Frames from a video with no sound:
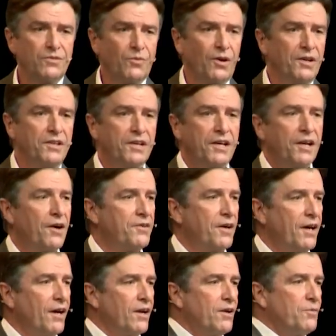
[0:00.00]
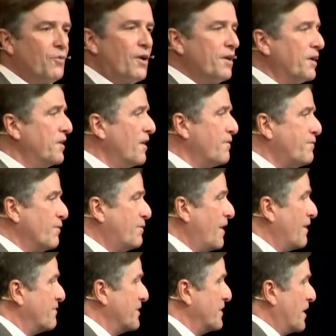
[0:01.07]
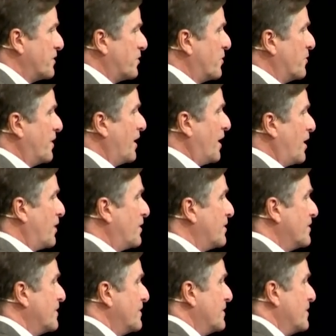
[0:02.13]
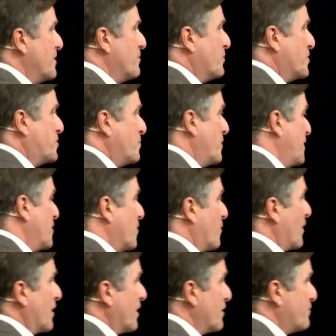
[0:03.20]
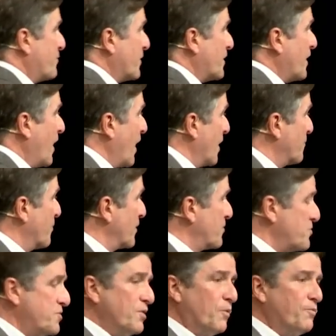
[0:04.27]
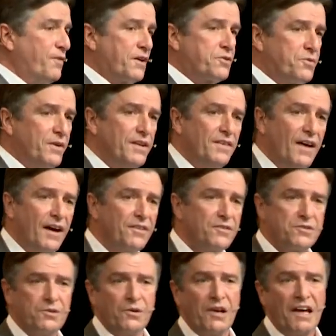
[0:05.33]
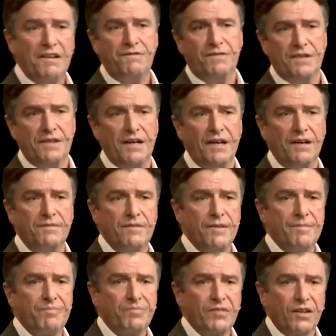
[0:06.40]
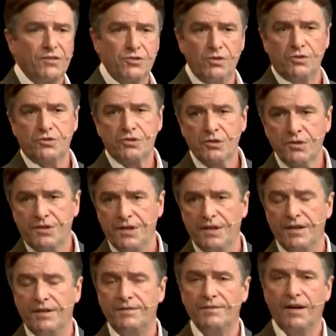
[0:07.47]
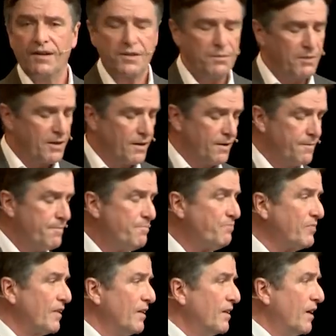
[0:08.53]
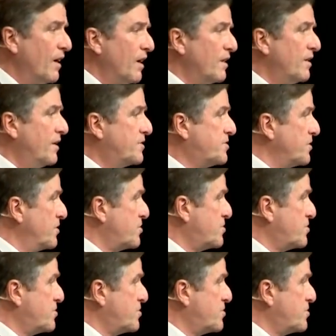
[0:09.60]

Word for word: wanting to get out of hell and wanting enough of heaven not to go to hell, but you really don't want to live for God. Well, there's no victory in that. There's no life in that. There's no truth in it, ultimately. Uh, it's an